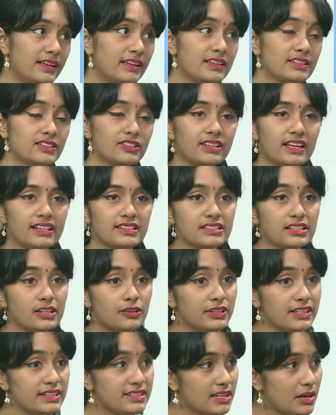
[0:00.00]
So that's how
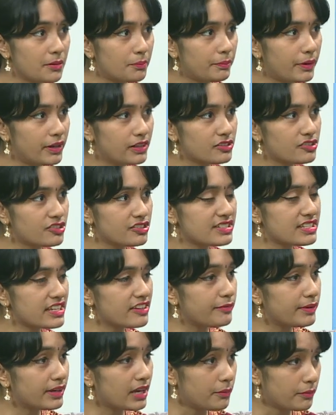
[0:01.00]
these compulsions
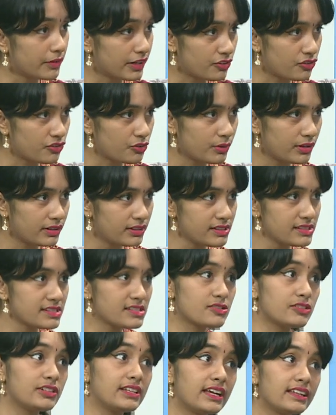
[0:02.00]
have become rituals
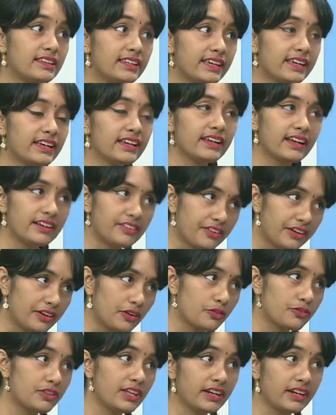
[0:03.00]
so that they can get rid of their